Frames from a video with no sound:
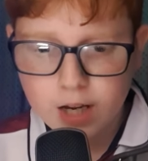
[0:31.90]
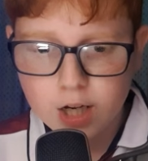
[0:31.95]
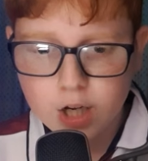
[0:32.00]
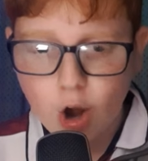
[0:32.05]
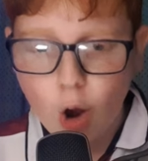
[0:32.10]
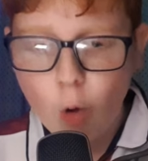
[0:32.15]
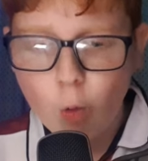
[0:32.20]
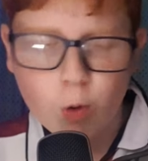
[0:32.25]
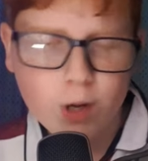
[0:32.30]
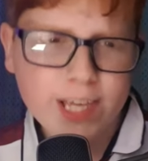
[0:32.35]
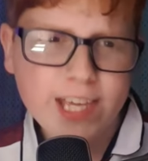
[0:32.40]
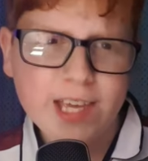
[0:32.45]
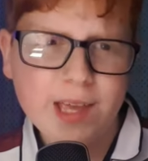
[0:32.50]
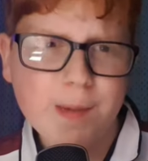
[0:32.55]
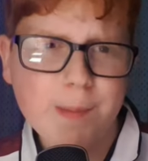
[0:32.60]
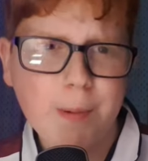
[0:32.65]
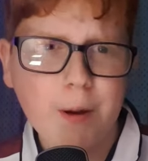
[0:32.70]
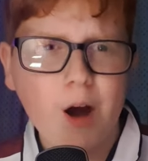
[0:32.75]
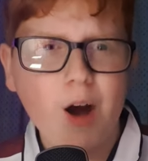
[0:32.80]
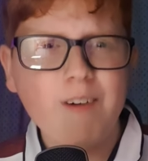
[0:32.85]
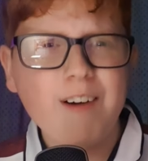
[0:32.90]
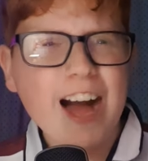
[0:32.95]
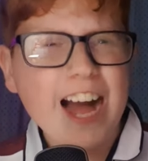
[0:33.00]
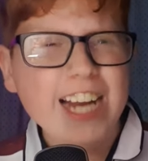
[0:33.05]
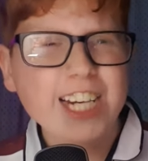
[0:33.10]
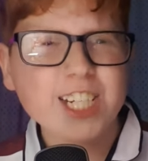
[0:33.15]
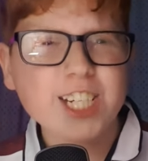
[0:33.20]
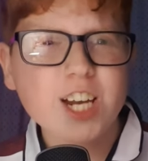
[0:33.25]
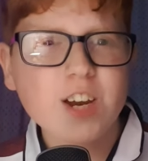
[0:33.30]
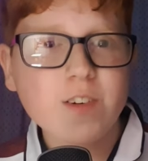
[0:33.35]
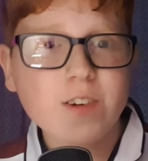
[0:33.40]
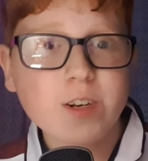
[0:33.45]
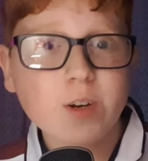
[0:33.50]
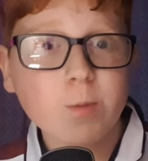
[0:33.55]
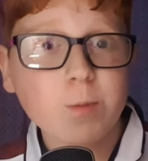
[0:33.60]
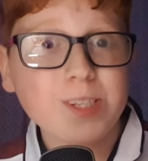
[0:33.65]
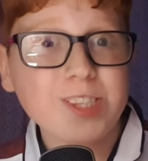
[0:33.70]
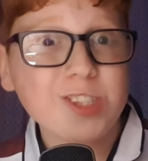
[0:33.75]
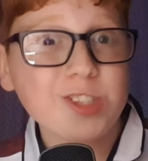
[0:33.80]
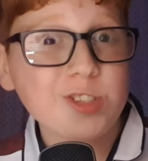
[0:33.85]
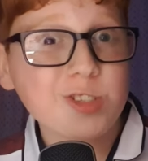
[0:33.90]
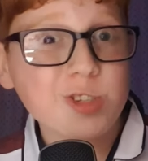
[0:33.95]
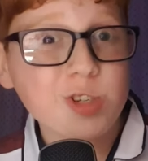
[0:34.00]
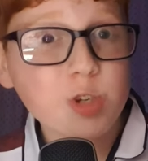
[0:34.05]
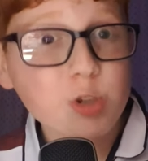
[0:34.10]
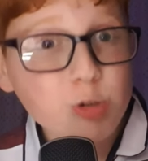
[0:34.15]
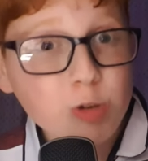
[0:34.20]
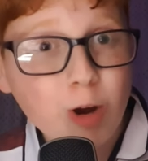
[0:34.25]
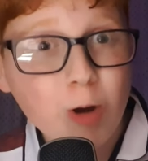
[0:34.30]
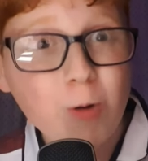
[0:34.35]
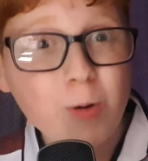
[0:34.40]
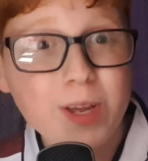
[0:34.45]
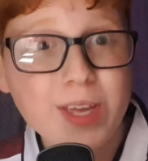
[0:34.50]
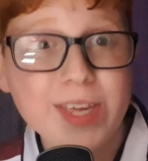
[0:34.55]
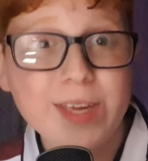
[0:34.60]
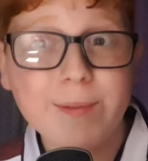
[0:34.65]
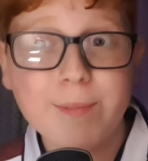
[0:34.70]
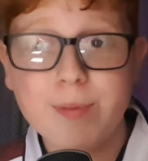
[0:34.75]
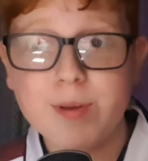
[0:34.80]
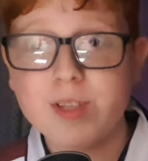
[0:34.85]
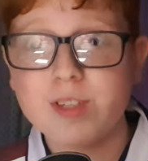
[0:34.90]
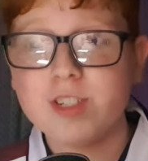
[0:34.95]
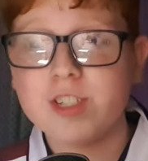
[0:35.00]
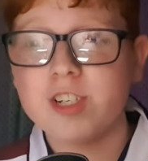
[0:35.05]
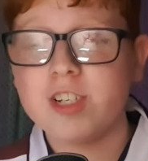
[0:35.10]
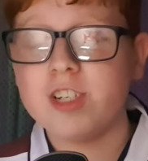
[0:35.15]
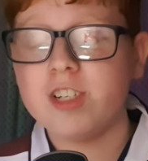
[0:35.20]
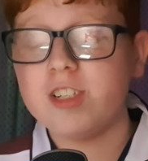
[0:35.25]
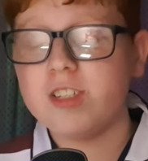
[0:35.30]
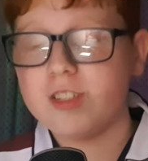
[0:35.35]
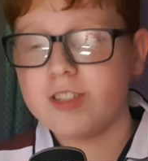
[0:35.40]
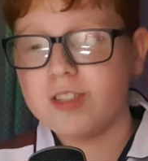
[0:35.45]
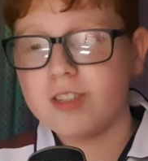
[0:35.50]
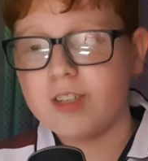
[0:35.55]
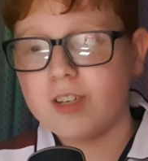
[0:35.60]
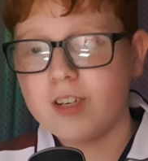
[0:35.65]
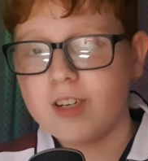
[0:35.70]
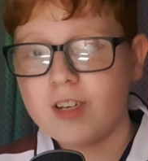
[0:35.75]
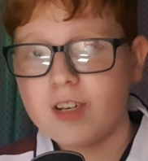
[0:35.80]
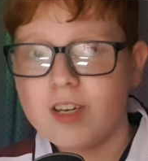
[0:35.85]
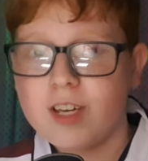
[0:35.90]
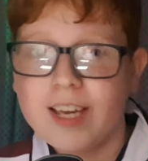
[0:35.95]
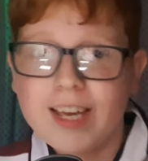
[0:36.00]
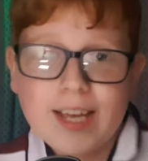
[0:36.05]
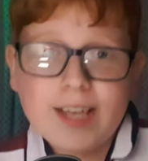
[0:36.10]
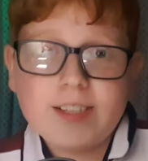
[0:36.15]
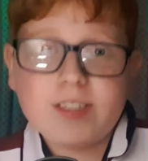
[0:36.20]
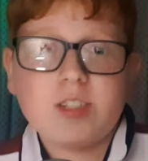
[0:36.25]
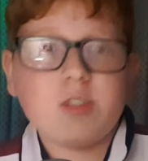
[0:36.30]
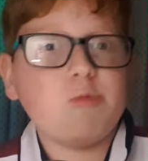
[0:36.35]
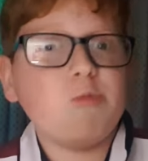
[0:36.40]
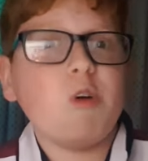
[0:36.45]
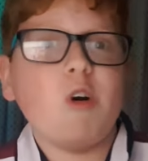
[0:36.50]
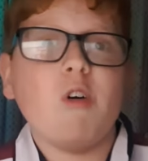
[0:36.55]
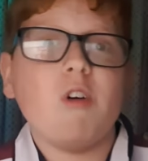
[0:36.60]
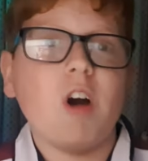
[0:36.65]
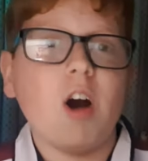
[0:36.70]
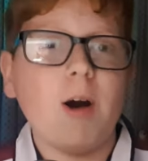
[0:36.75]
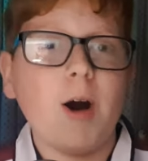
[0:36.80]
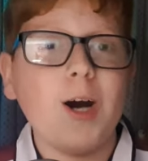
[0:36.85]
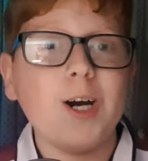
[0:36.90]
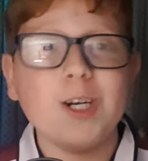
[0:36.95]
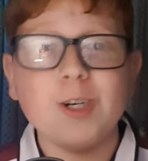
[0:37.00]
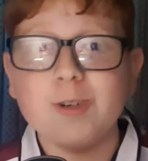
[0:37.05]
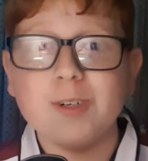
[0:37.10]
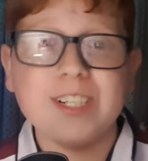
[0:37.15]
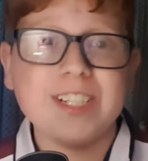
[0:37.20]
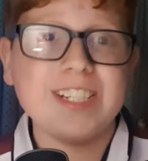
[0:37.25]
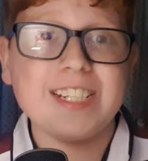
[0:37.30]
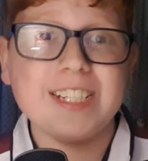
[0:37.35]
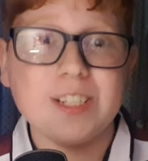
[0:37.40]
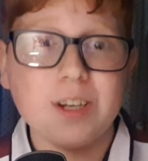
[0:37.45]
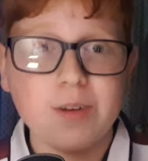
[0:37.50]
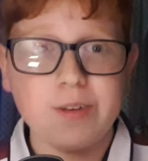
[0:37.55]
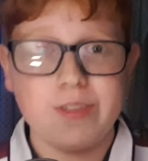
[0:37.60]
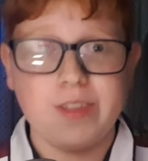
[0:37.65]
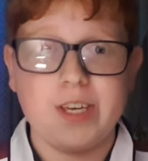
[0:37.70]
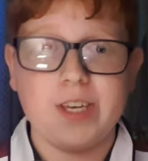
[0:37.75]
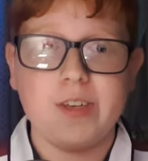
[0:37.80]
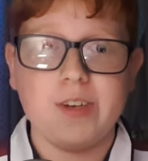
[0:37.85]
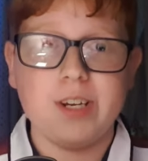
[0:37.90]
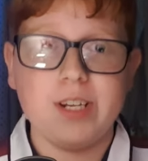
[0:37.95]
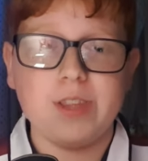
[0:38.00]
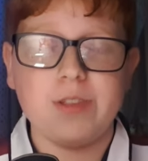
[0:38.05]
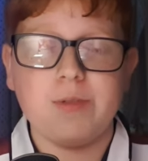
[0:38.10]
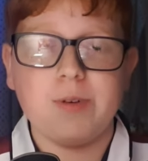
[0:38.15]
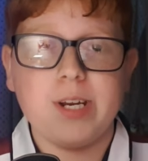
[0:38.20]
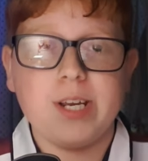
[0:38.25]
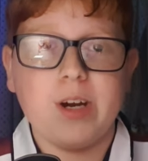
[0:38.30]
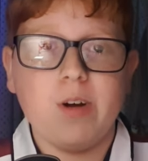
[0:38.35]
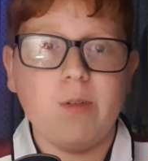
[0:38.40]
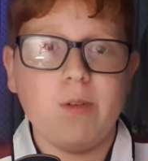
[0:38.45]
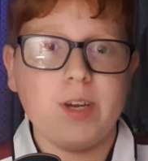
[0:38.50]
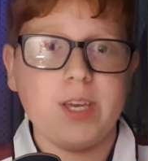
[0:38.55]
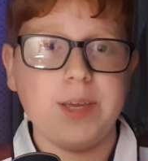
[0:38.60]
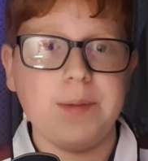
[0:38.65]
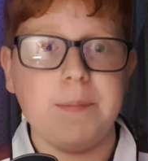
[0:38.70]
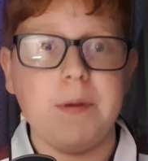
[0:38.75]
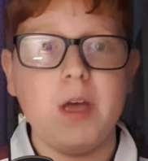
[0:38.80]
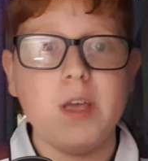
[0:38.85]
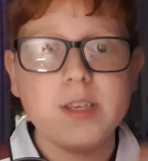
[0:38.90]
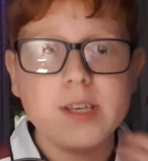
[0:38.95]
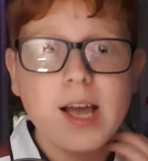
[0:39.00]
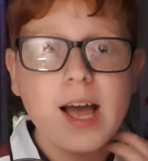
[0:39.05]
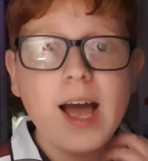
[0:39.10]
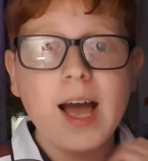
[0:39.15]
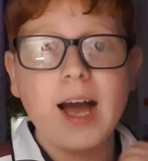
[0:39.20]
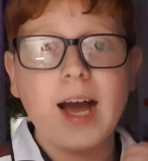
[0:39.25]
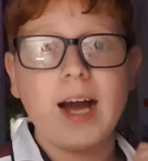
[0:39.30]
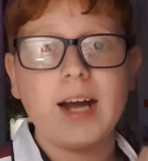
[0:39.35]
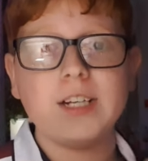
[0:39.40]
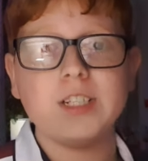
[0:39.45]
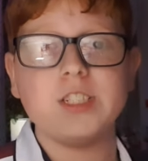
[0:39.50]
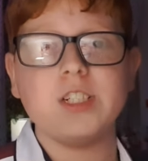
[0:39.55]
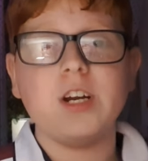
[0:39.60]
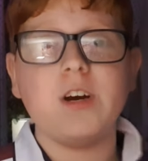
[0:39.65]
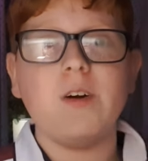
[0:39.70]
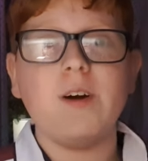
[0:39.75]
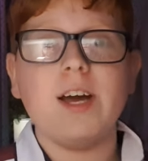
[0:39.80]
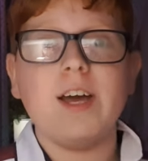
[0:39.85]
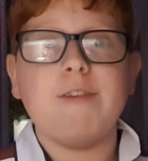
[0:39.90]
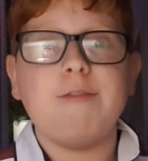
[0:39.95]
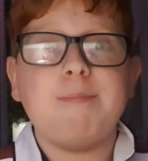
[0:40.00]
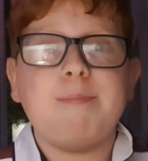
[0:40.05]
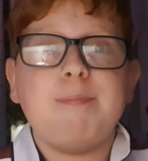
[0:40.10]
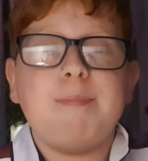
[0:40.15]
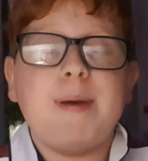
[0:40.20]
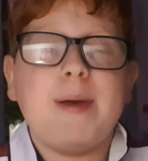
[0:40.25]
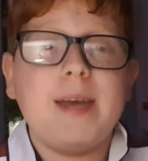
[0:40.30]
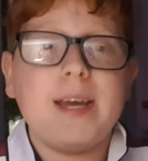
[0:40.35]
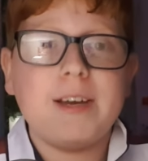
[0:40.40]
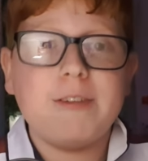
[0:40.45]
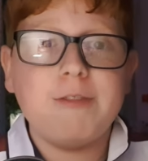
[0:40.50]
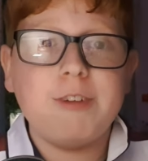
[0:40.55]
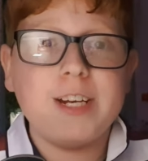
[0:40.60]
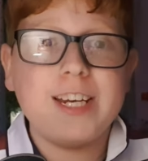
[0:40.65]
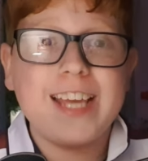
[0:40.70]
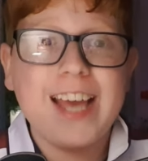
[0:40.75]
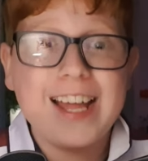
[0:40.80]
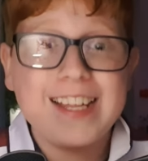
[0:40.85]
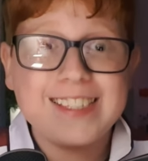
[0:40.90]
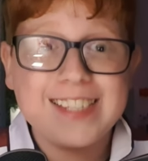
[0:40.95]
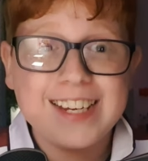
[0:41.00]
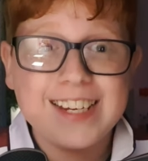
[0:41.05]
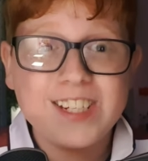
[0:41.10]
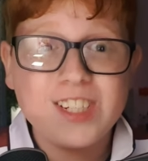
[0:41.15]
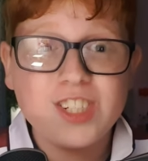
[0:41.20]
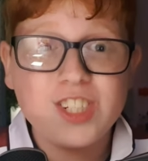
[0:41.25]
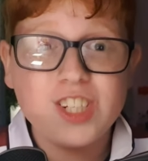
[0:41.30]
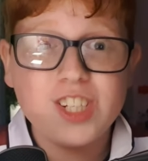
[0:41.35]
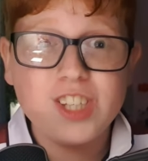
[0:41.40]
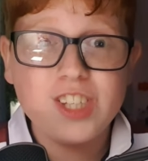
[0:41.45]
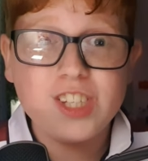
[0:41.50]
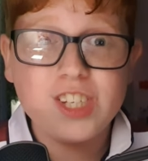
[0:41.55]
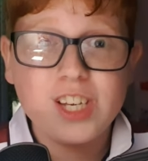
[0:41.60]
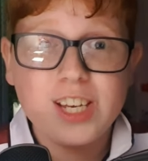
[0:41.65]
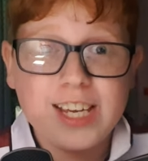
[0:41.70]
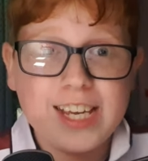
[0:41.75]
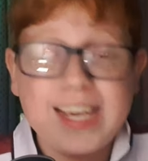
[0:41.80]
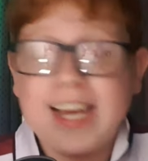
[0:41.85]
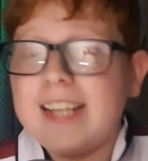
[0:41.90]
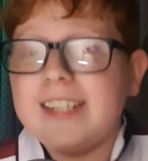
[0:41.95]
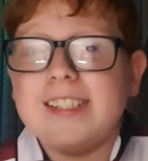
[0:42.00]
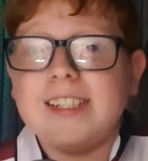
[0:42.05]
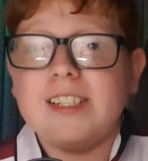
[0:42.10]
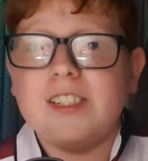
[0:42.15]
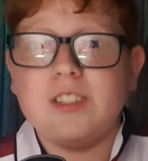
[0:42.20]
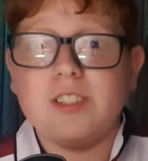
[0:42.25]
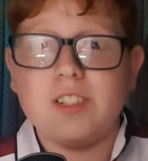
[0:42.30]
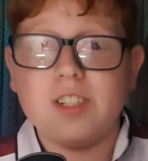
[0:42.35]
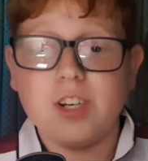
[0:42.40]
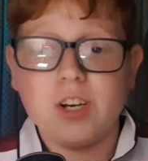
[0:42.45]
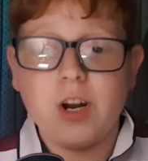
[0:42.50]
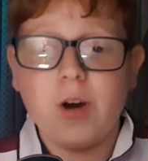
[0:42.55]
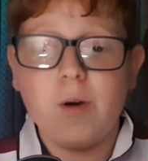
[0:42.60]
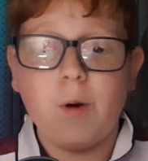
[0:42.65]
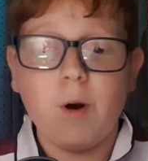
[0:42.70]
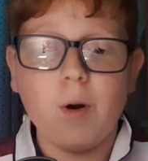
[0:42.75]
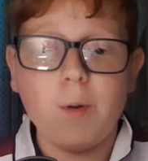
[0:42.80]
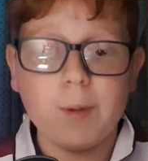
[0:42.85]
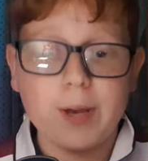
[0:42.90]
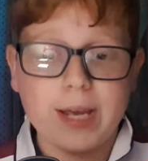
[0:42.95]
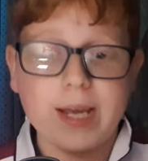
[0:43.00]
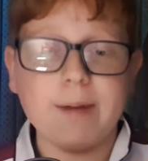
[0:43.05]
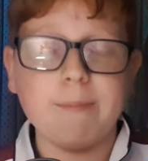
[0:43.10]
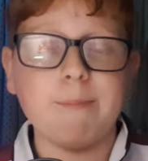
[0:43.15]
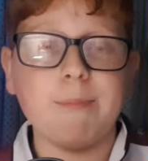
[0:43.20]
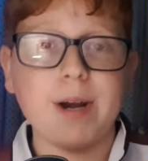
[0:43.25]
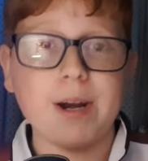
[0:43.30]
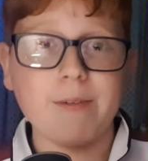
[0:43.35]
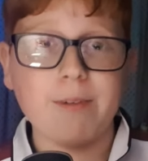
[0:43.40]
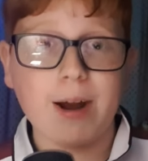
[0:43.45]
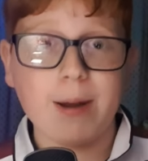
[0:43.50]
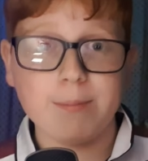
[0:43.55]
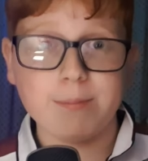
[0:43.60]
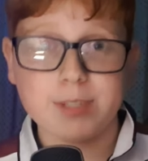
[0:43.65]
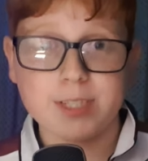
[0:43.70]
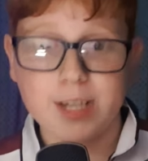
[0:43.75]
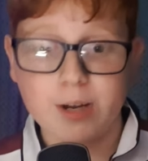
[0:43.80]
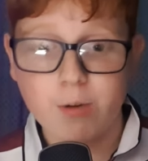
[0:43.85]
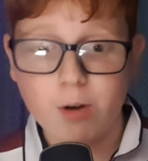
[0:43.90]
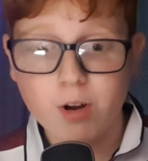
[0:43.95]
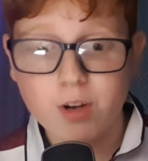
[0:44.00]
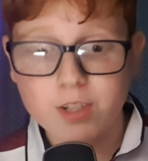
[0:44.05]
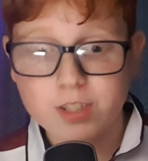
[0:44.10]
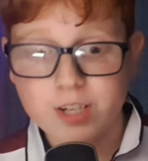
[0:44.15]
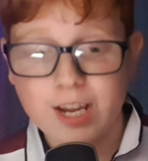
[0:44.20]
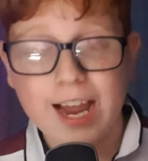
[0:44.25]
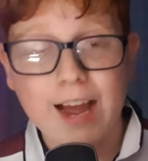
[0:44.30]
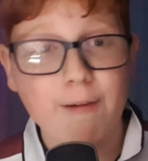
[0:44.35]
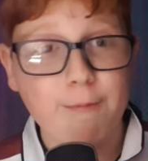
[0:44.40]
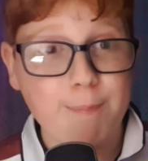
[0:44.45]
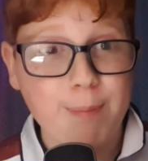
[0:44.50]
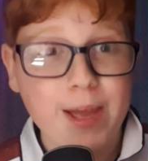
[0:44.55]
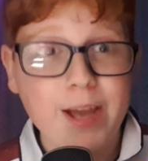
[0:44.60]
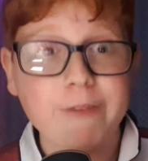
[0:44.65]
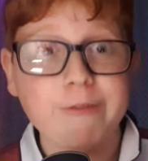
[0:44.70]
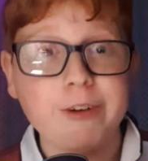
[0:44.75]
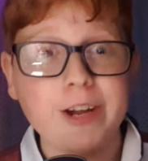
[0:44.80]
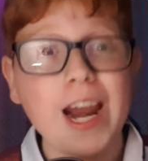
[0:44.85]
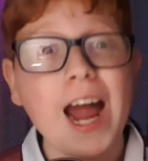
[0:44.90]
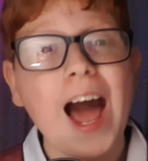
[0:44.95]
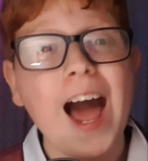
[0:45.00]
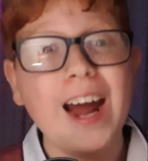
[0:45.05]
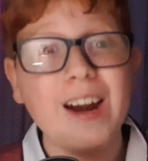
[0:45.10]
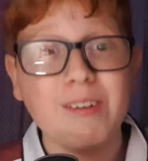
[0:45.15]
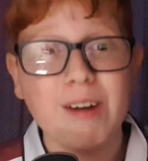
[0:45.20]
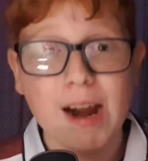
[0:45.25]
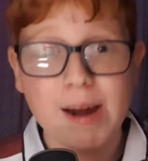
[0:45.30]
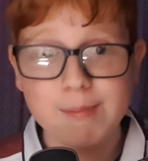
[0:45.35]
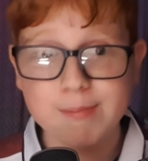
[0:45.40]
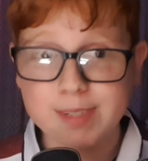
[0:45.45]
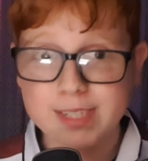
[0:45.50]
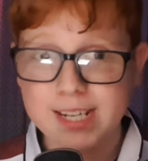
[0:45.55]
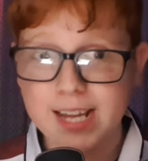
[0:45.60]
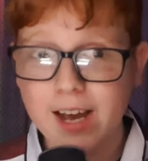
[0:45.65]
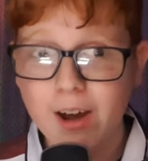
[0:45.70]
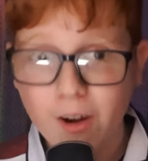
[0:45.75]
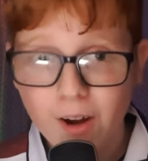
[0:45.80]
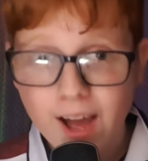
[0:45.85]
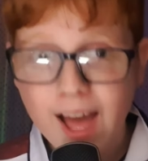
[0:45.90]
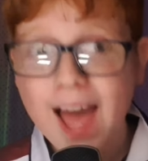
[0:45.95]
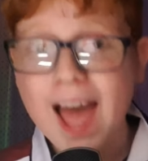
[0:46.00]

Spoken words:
Goalkeeper. I've actually only gone with two goalkeepers because it's the World Cup. I honestly don't think you need three goalkeepers. And you know what? If Pickford gets injured, he gets injured. You know what? We can bring Ramsdale on because I have Pickford and Ramsdale